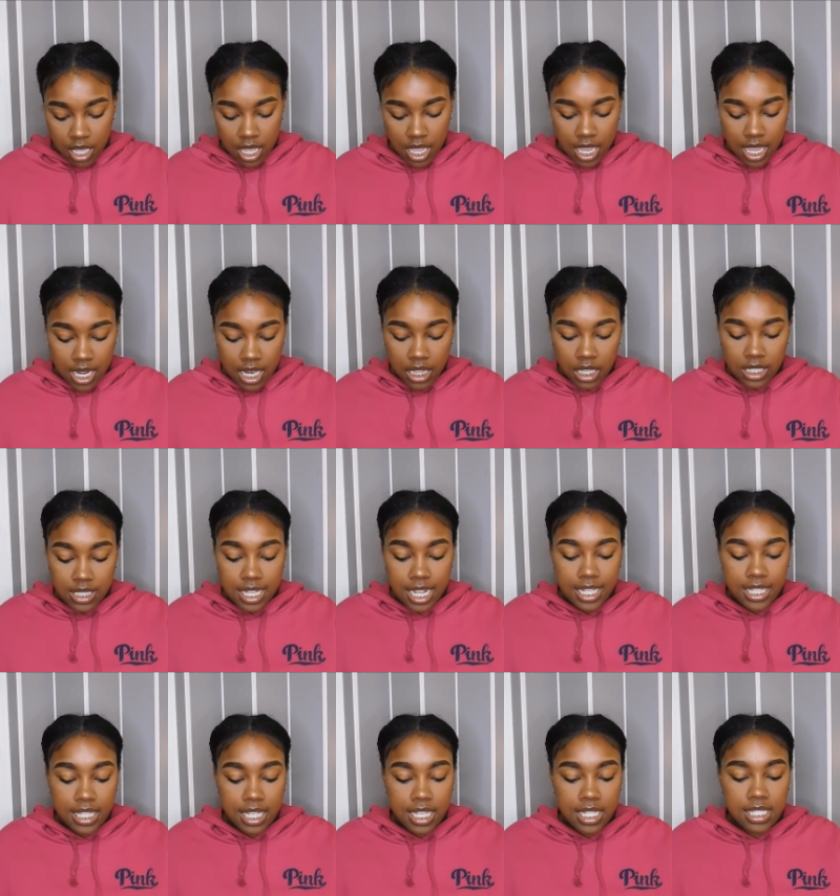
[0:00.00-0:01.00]
and it looks
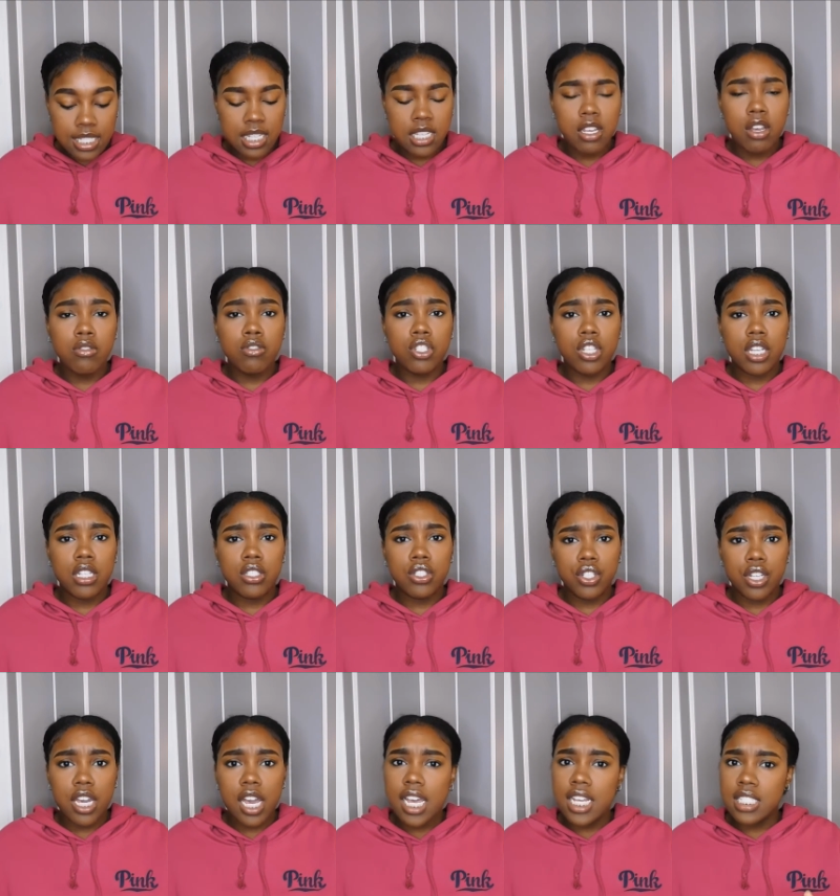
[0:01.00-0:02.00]
like this and don't judge
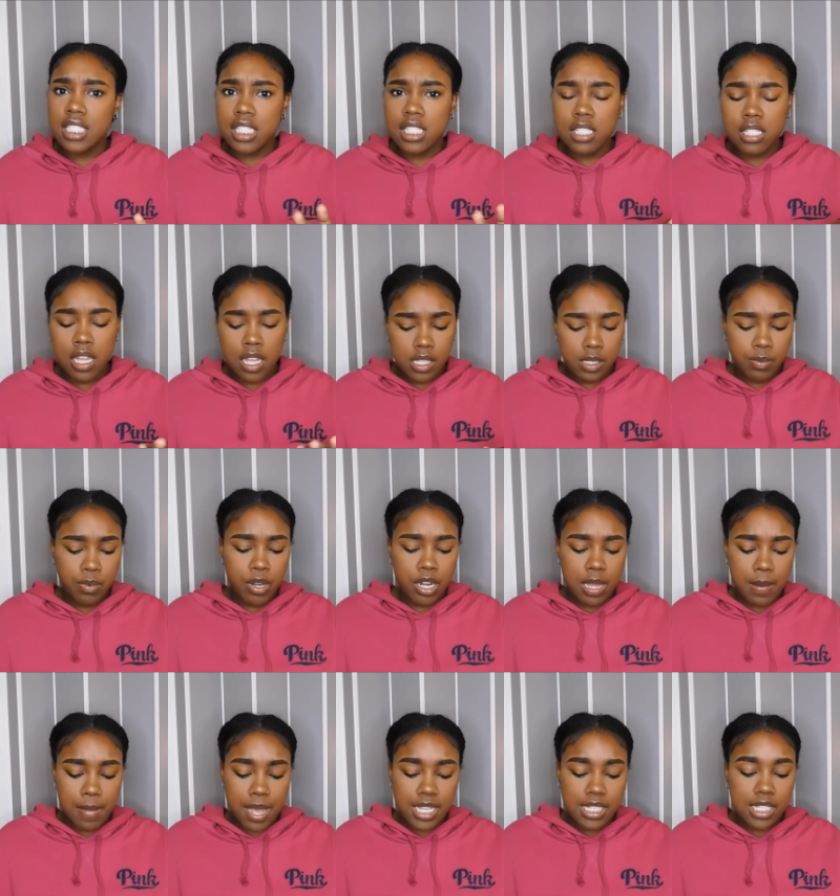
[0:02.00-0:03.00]
you guys it's
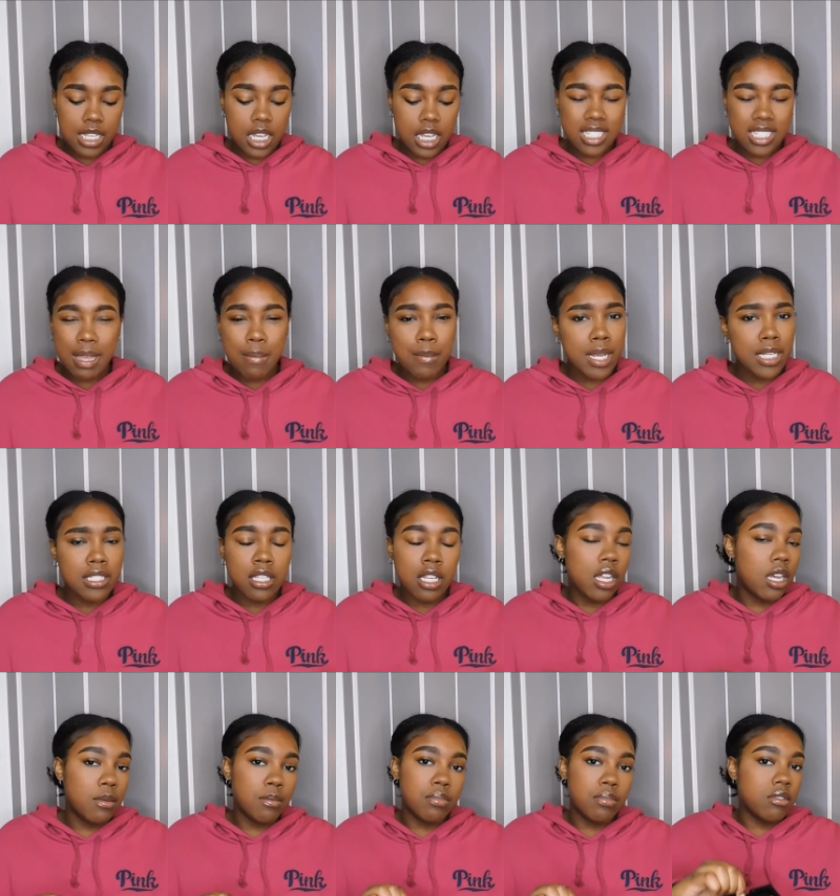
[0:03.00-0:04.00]
pretty messy because i messed
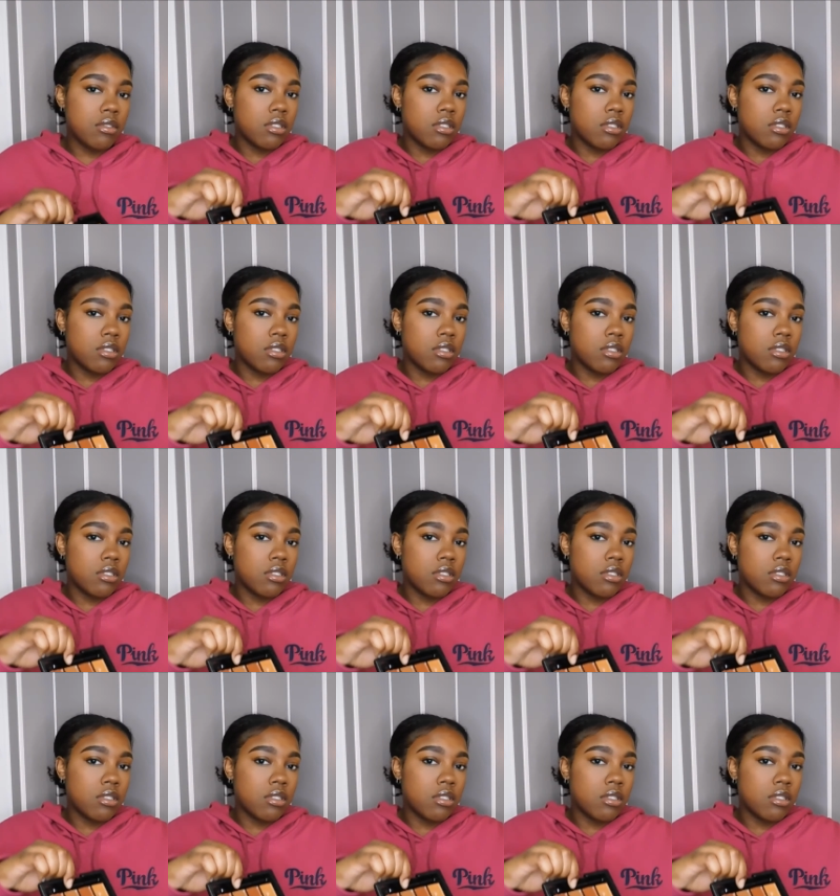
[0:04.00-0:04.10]
it up